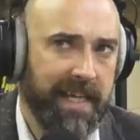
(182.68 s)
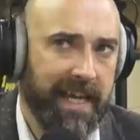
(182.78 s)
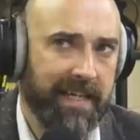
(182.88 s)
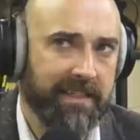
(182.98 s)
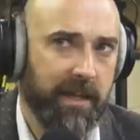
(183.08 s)

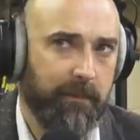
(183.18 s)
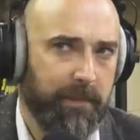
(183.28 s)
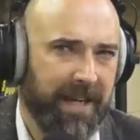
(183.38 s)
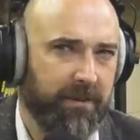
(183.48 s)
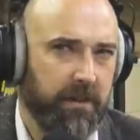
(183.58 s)
had
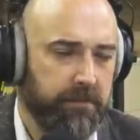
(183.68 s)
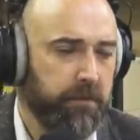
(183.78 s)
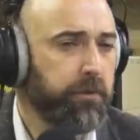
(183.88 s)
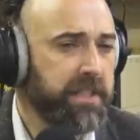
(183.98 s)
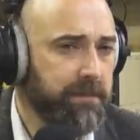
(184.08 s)
about a
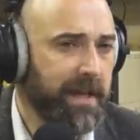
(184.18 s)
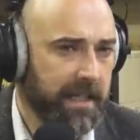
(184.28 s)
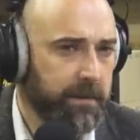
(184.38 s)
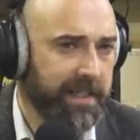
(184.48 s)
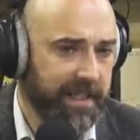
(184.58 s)
40
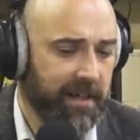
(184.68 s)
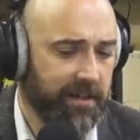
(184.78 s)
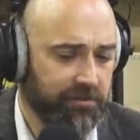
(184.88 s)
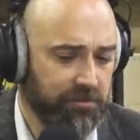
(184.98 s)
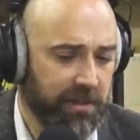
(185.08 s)
megabyte
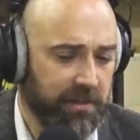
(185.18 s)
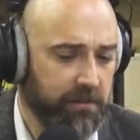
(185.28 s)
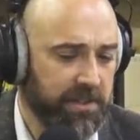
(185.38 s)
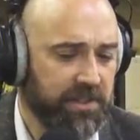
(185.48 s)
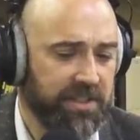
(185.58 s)
hard drive,
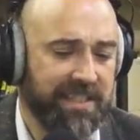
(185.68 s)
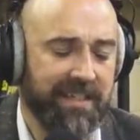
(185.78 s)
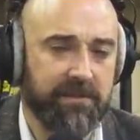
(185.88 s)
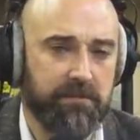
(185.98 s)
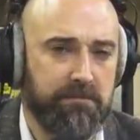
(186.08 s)
which just
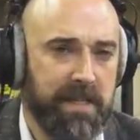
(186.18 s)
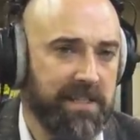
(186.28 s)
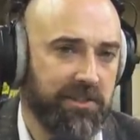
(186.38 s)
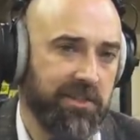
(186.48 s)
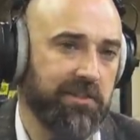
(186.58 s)
sounds
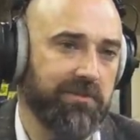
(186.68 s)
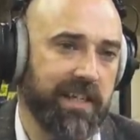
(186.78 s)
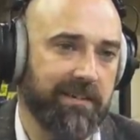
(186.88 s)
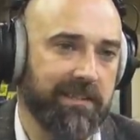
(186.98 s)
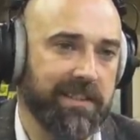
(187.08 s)
minuscule
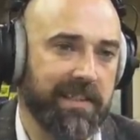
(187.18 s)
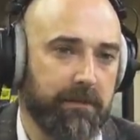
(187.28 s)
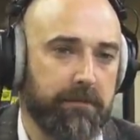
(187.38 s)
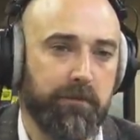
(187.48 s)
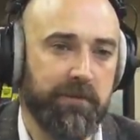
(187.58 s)
now, doesn't
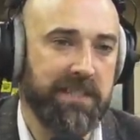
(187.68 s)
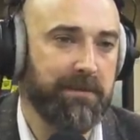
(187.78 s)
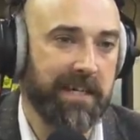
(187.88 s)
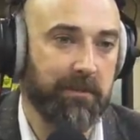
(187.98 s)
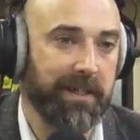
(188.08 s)
it? 40
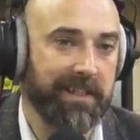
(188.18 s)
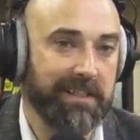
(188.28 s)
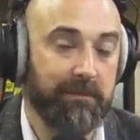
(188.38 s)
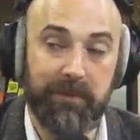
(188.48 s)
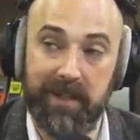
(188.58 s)

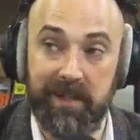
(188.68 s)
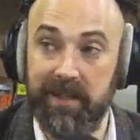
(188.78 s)
megabytes. But